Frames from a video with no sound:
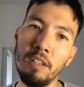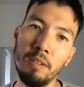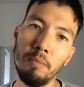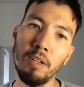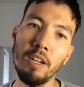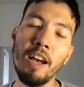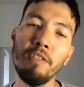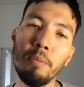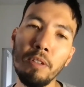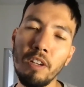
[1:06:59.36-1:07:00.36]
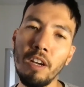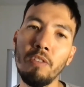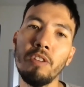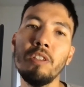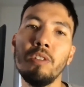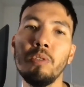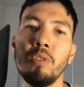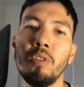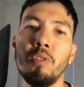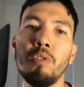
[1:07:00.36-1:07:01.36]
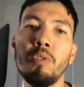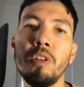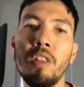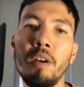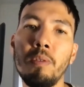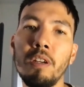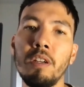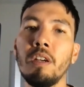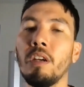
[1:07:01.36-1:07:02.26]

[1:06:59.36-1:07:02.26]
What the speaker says: But governments can't really do it that way.